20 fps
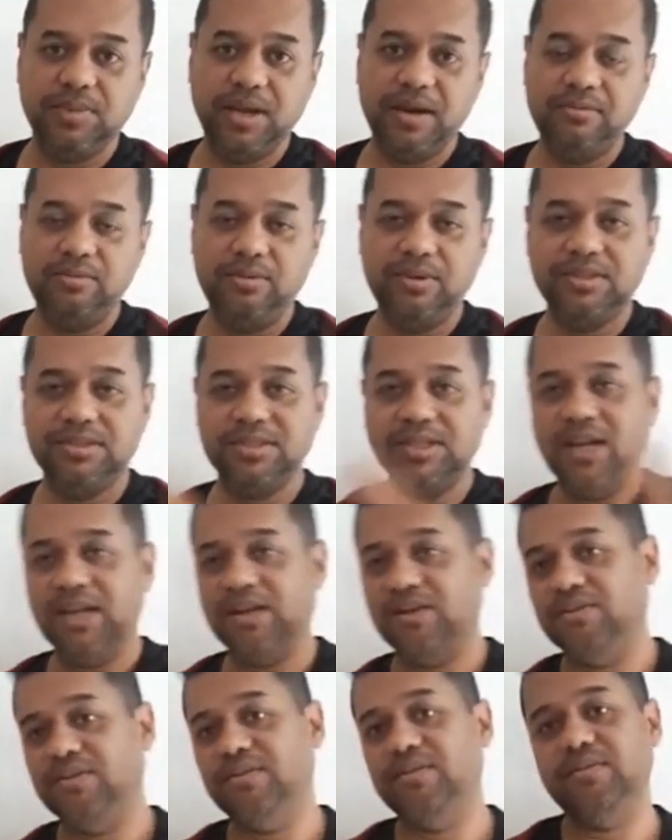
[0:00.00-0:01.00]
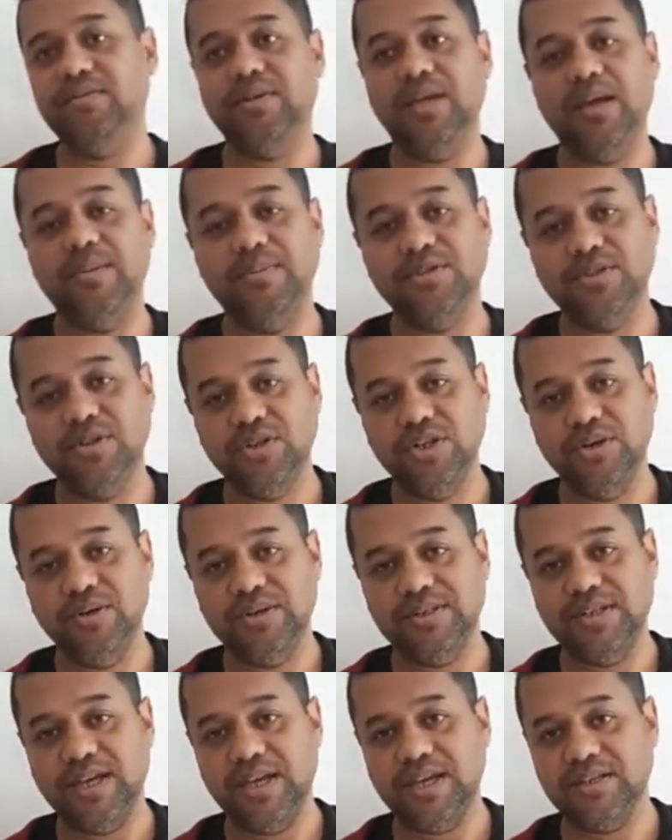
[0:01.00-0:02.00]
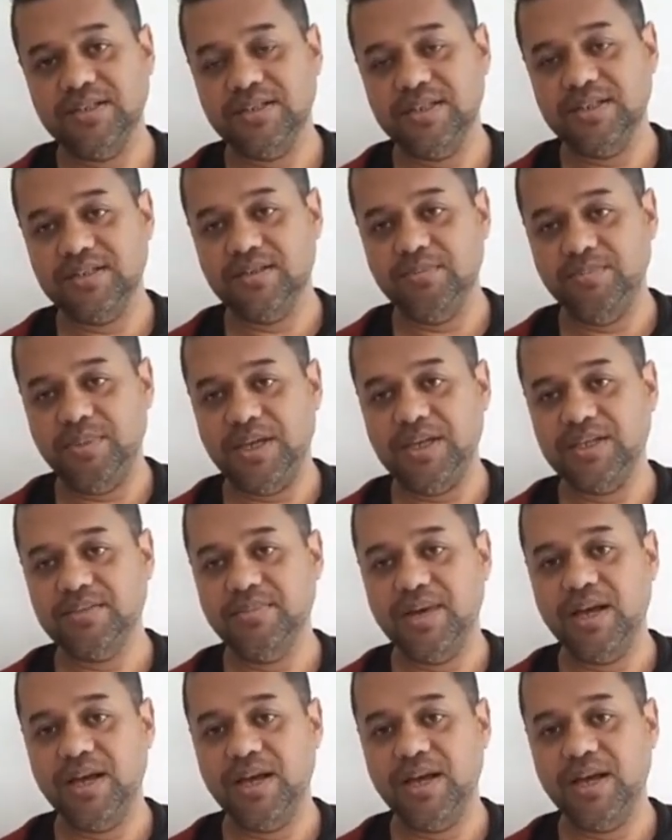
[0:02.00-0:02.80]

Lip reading: everyone's selling on Amazon USA because it's the biggest